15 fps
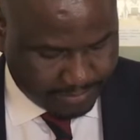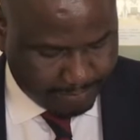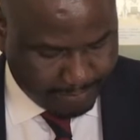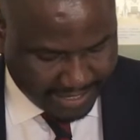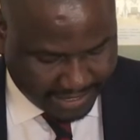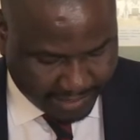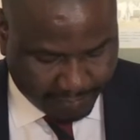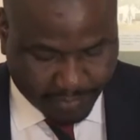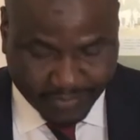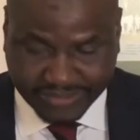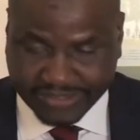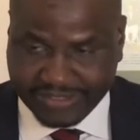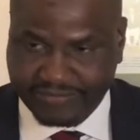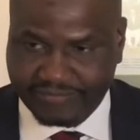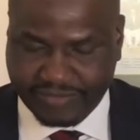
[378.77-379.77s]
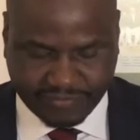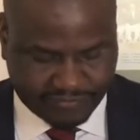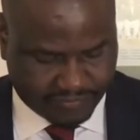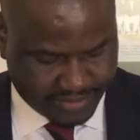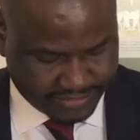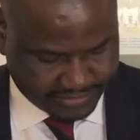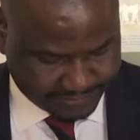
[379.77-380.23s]
make a positive
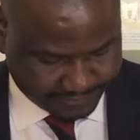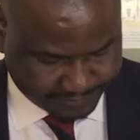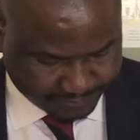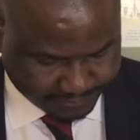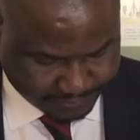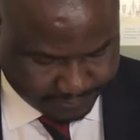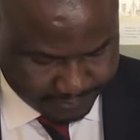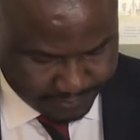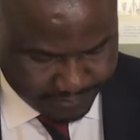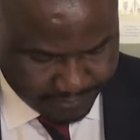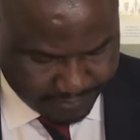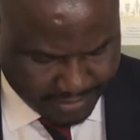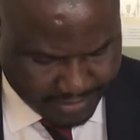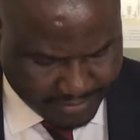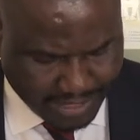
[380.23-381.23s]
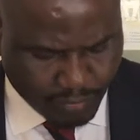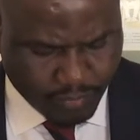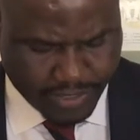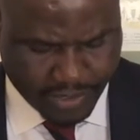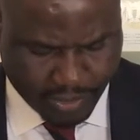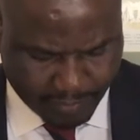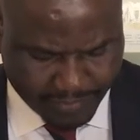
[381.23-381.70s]
difference. That
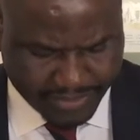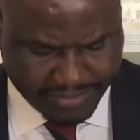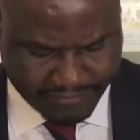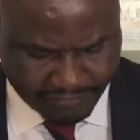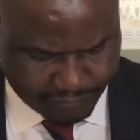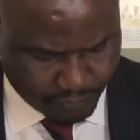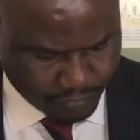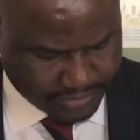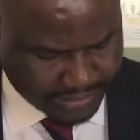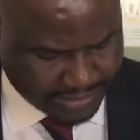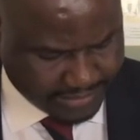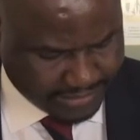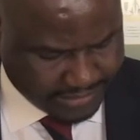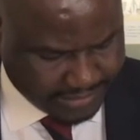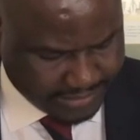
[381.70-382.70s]
will help give future